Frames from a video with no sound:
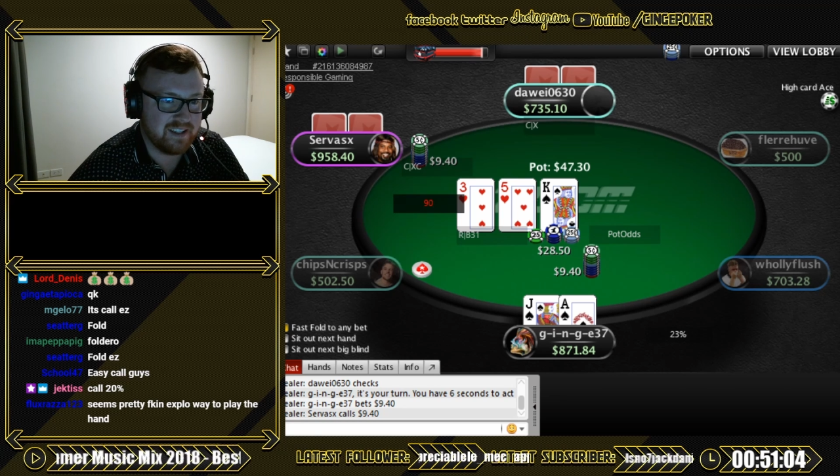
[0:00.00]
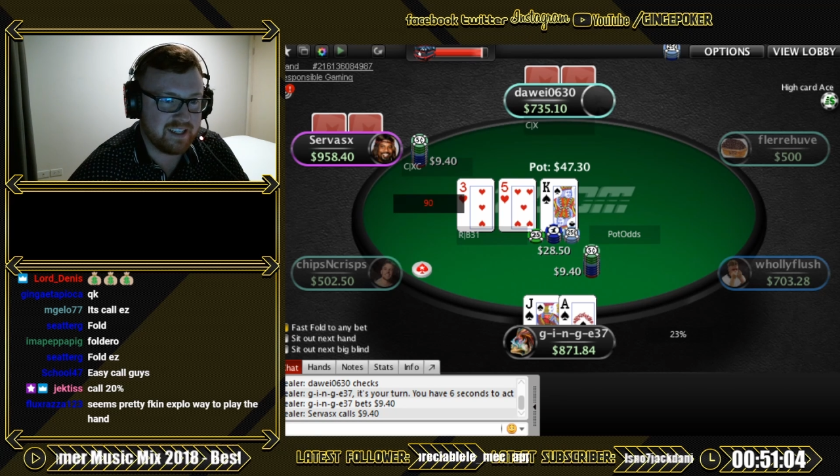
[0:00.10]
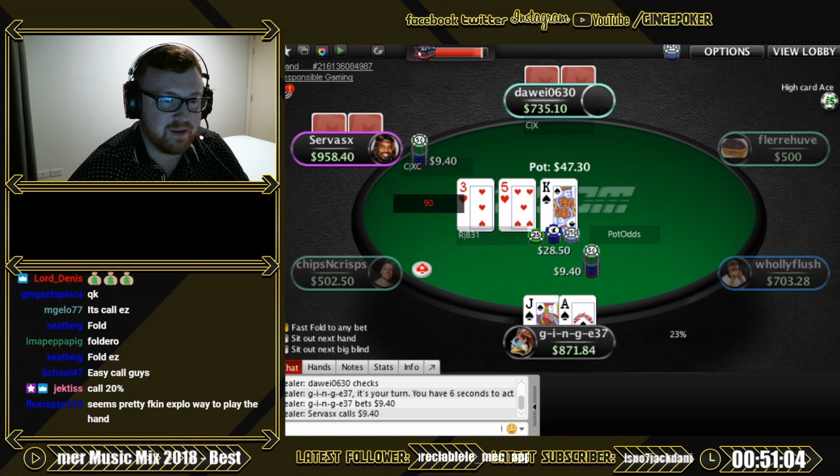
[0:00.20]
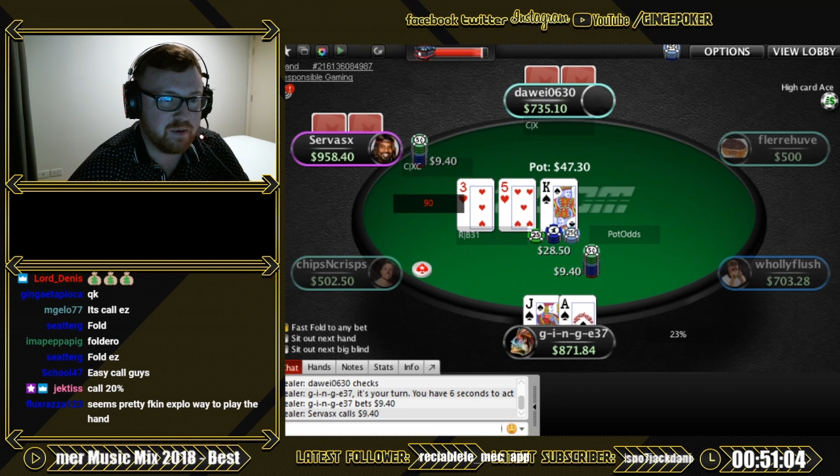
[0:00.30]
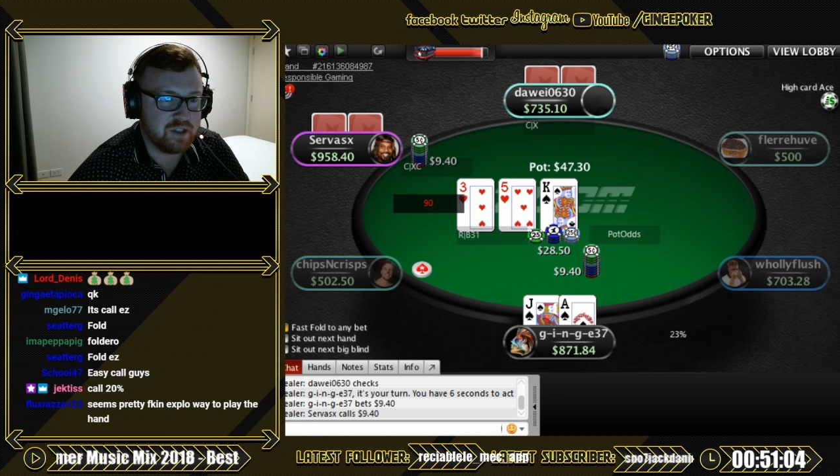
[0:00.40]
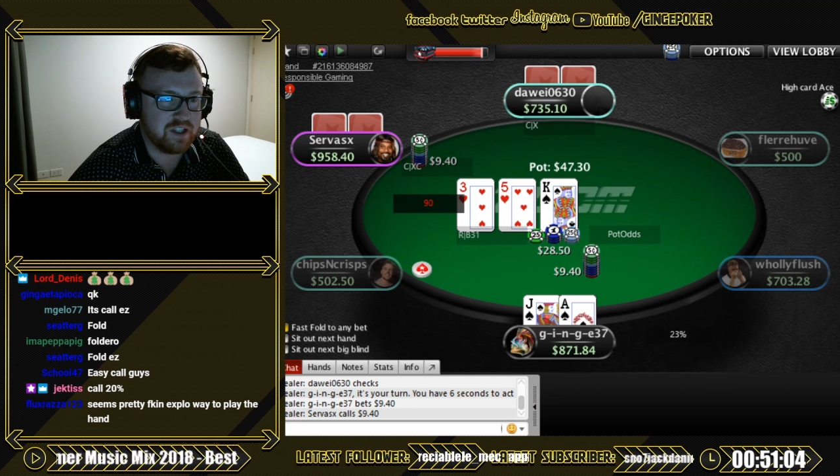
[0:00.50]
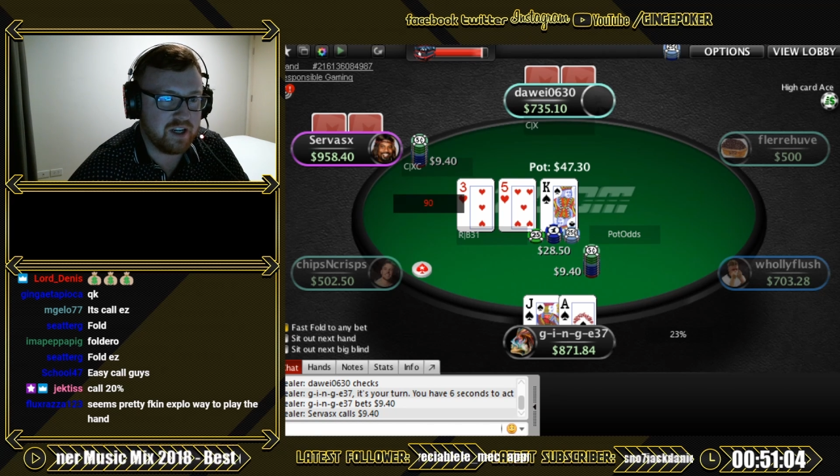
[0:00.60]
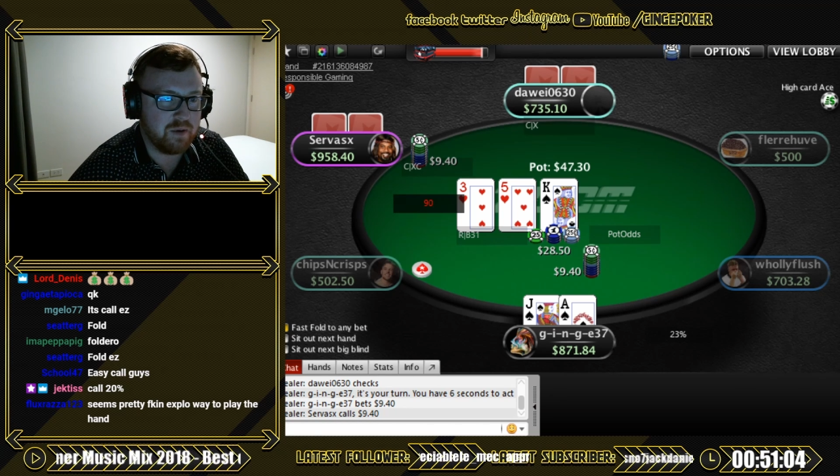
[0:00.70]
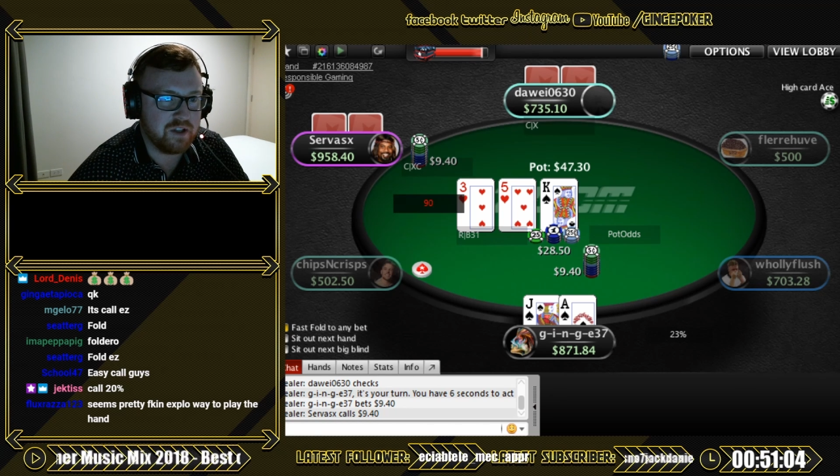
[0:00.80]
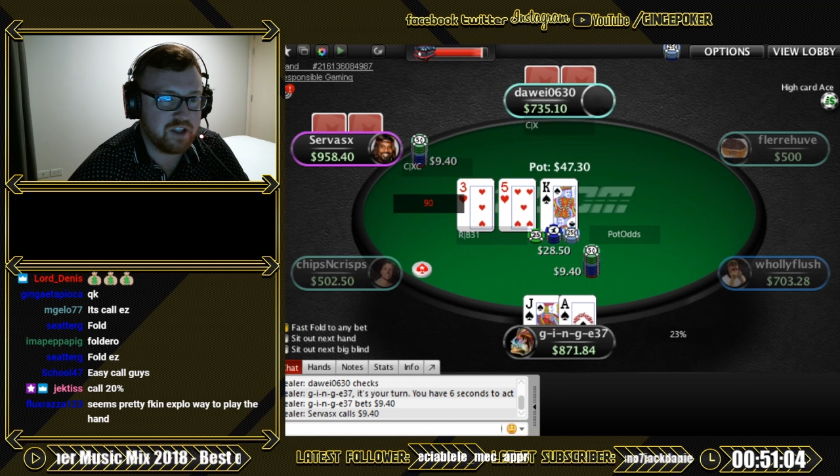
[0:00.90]
I
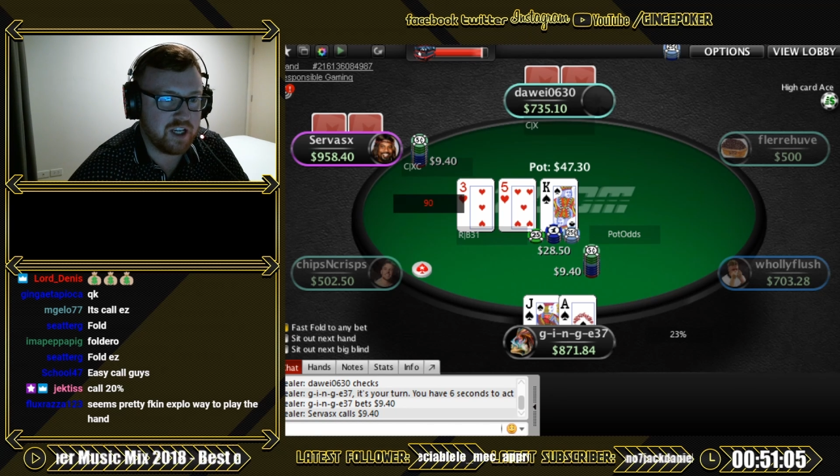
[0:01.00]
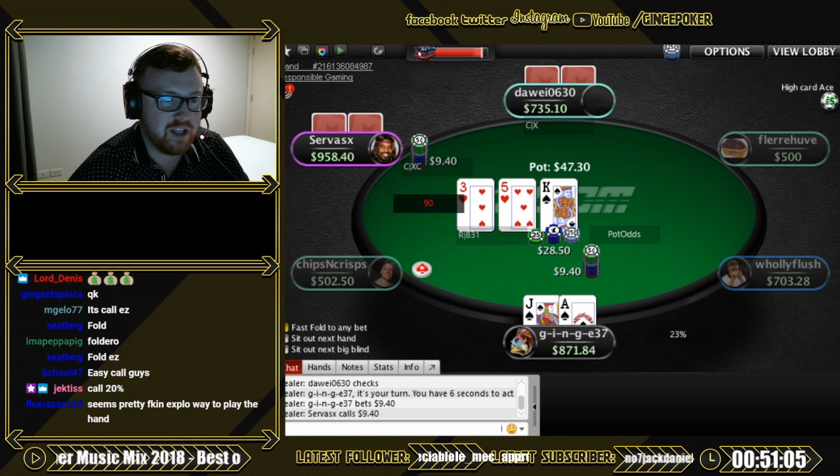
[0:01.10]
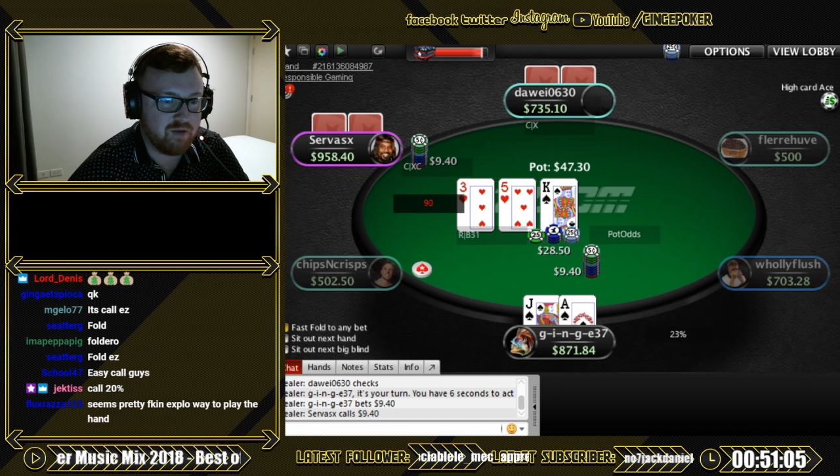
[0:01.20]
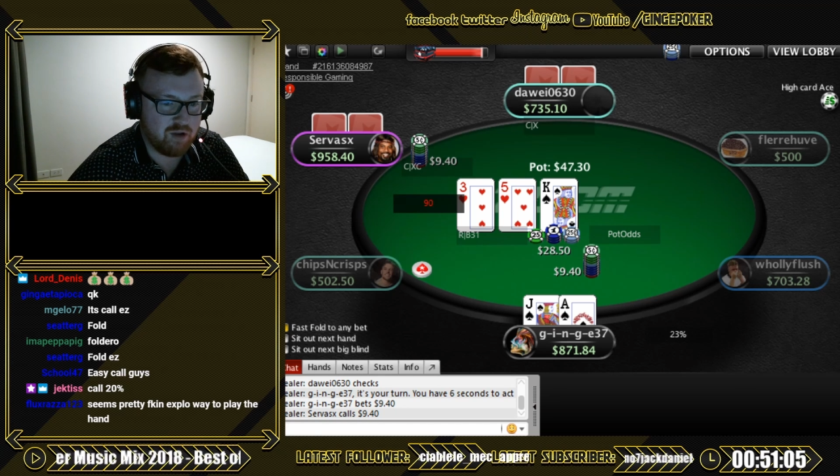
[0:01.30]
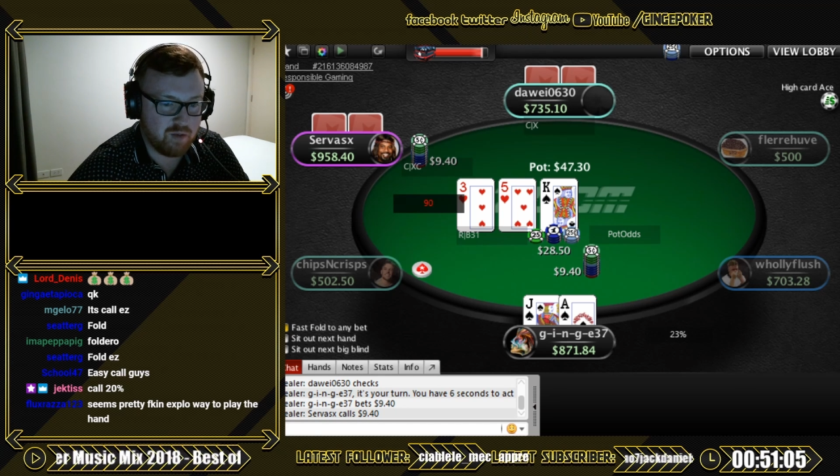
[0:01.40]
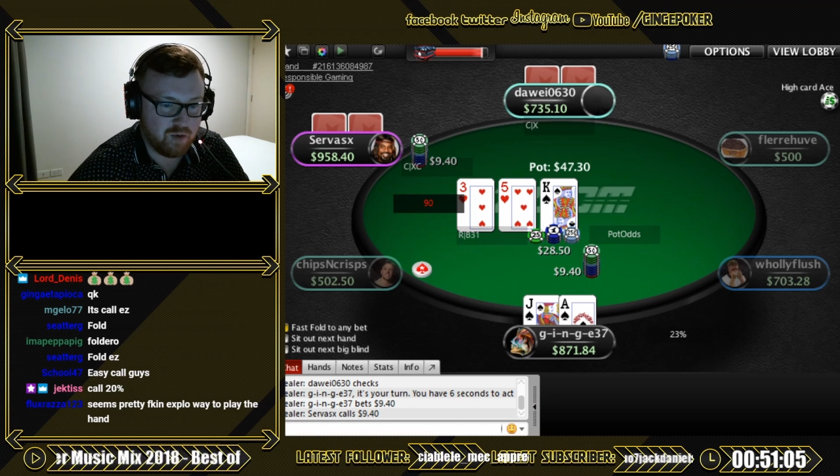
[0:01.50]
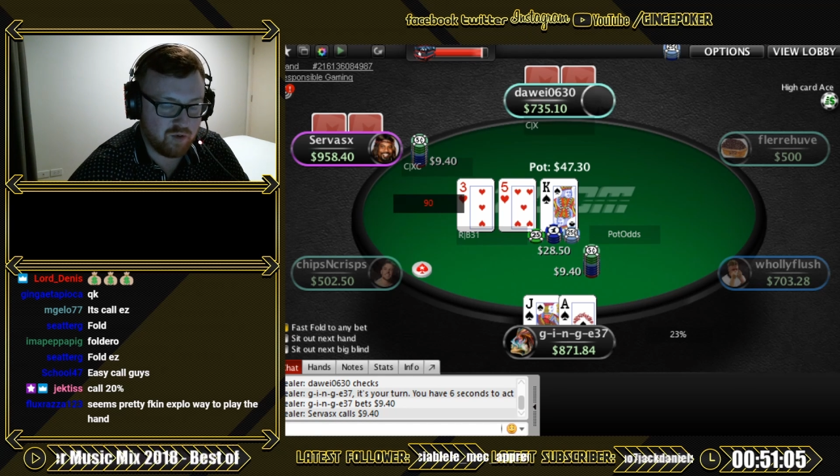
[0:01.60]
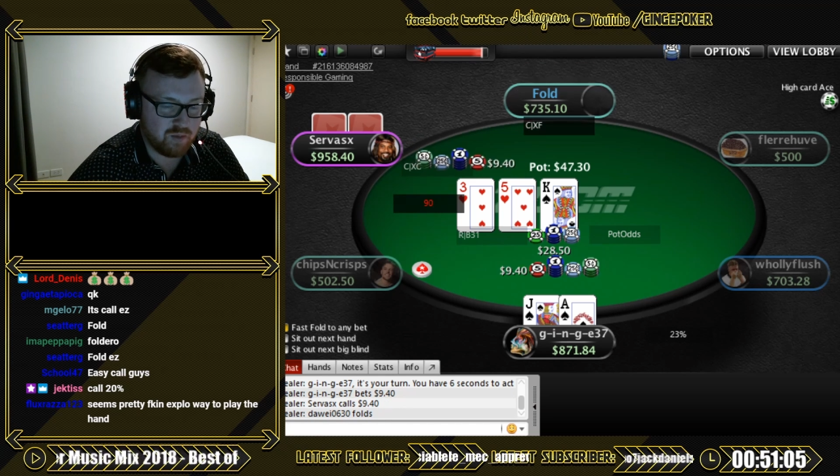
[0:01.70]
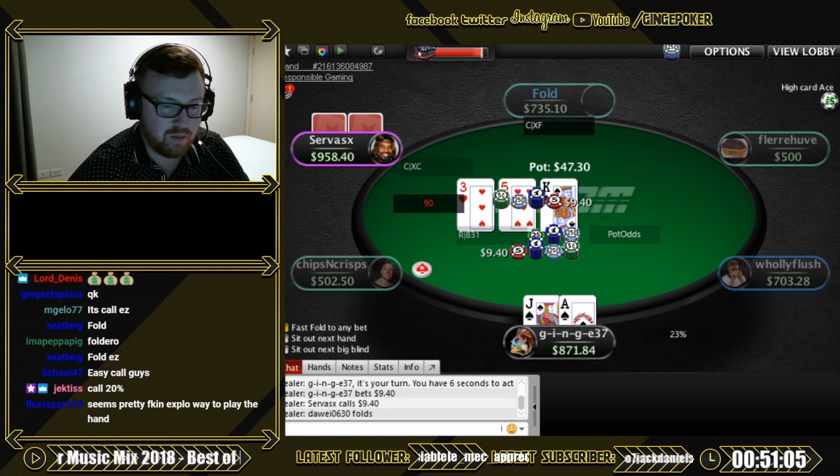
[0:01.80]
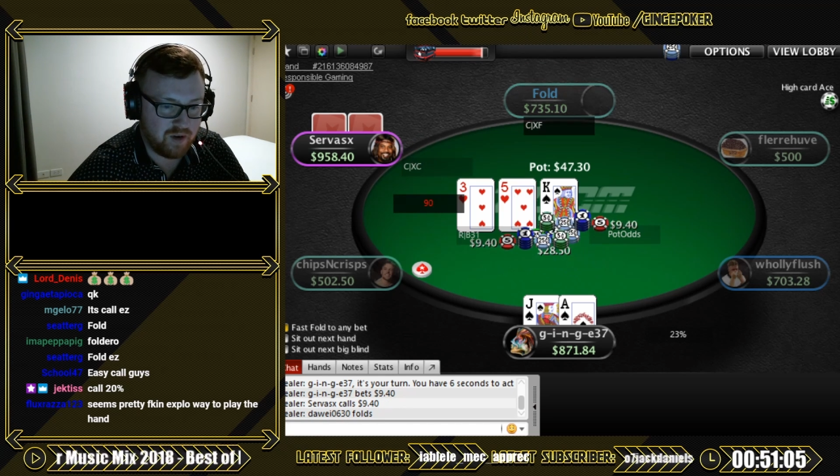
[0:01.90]
wasn't seeing through
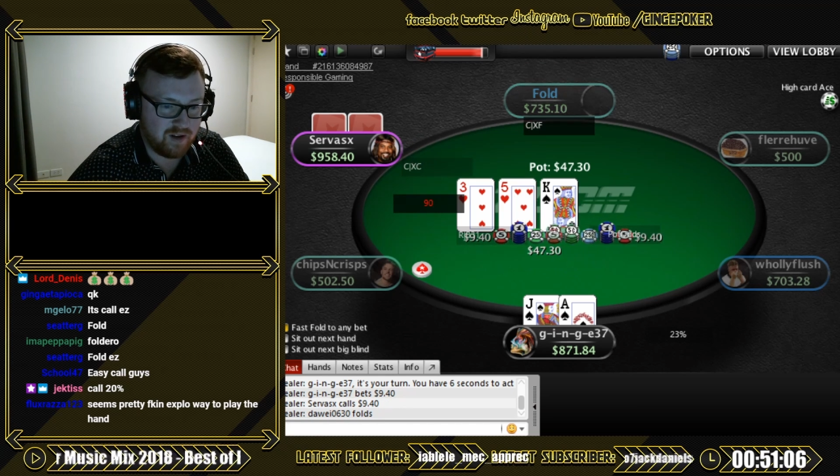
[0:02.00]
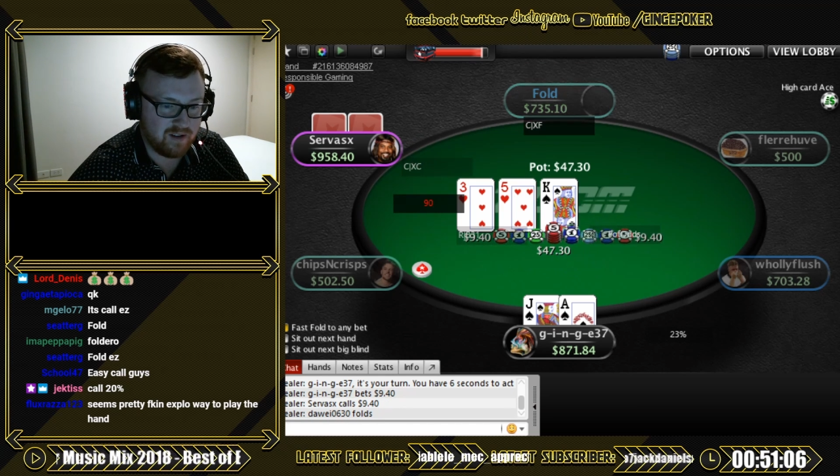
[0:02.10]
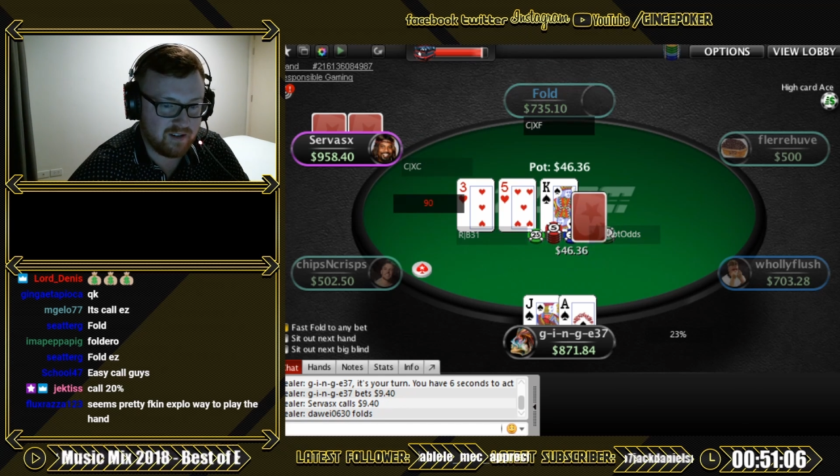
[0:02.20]
walls, but